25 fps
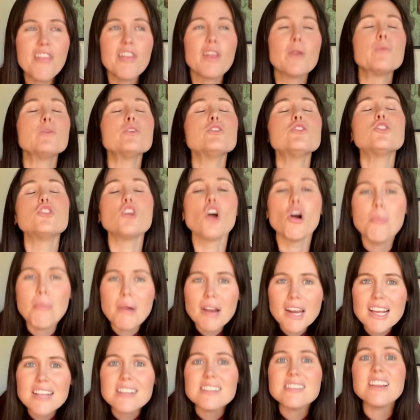There were so
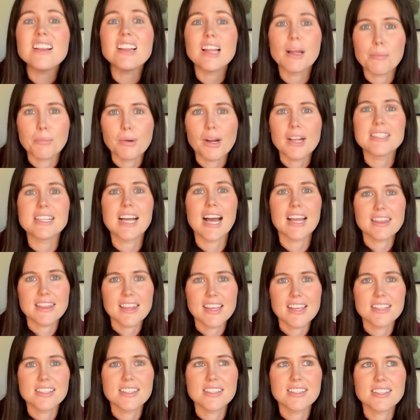many celebrities at
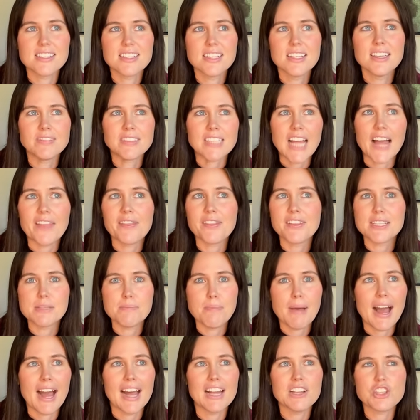this at this
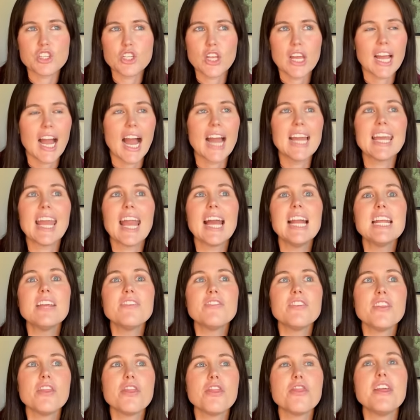match. Like I can't
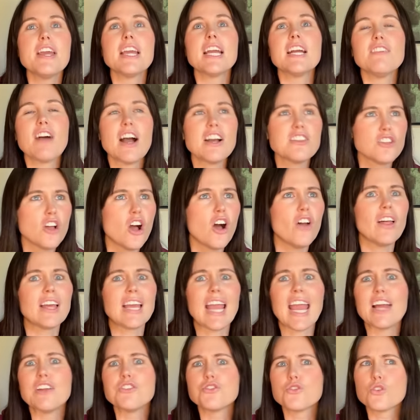even think of I saw
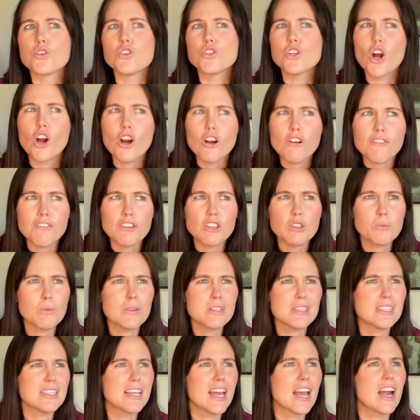like Andrew Garfield
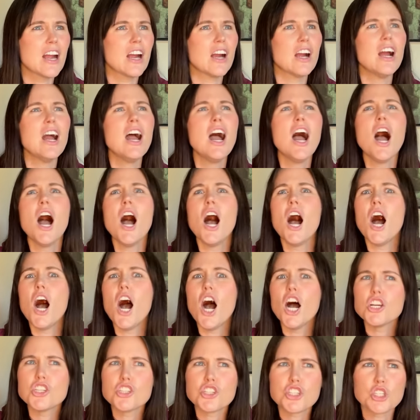was there,
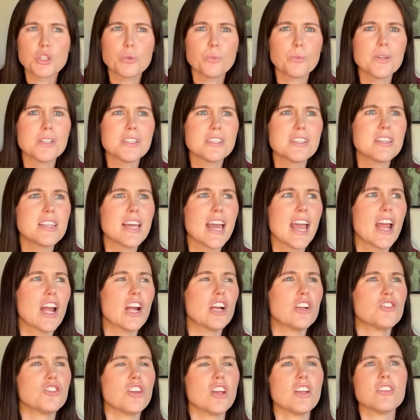Usher was
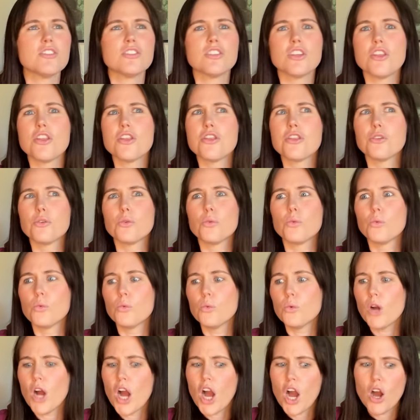there, Justin
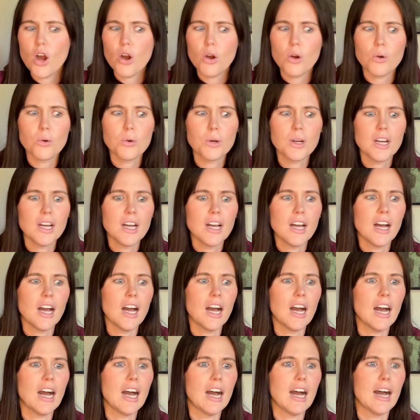Theroux.
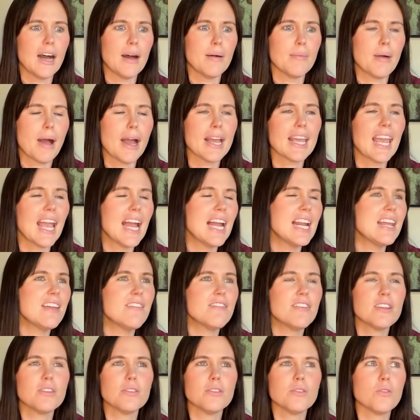Um, I can't
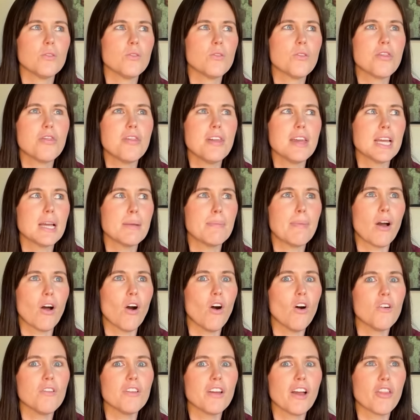even think
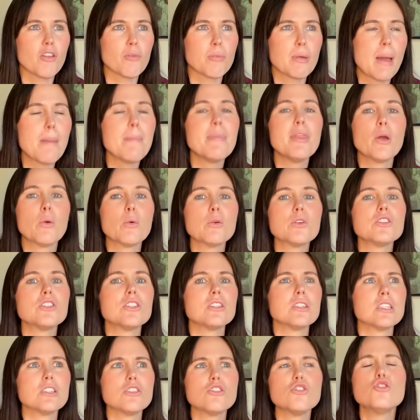about all the other people. I mean, there
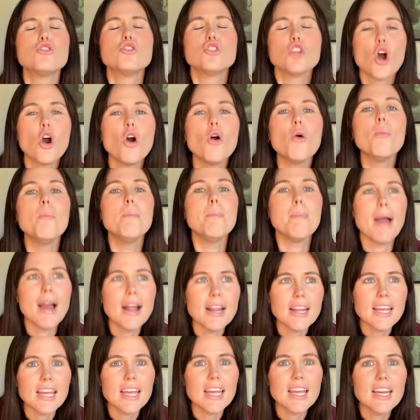was so
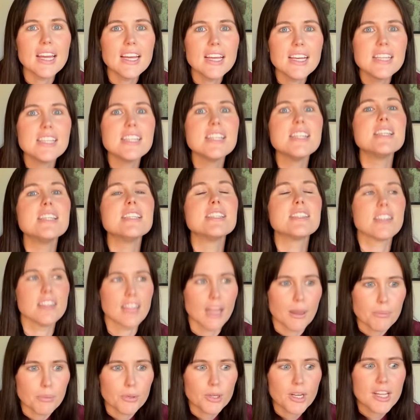many
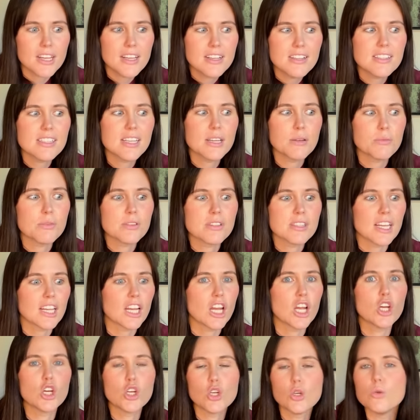celebrities. It was like
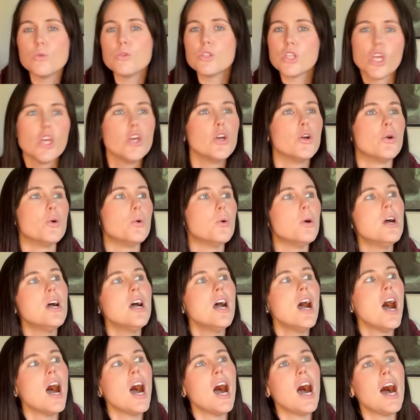a who's who.
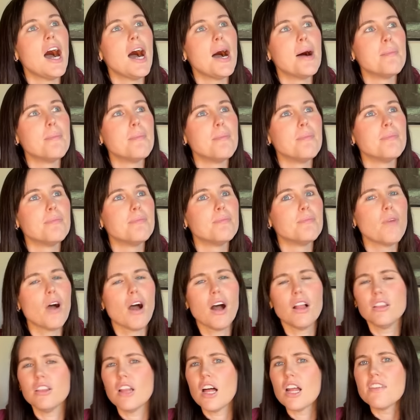Um,
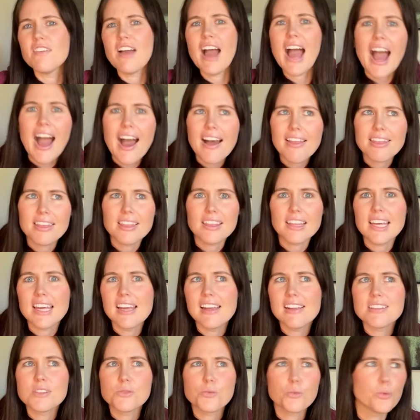a lot of
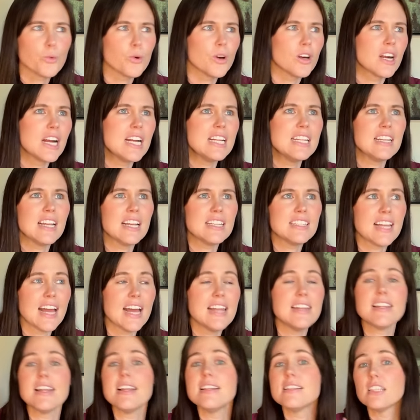athletes were in
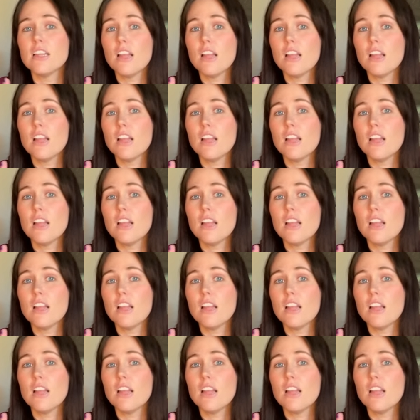attendance.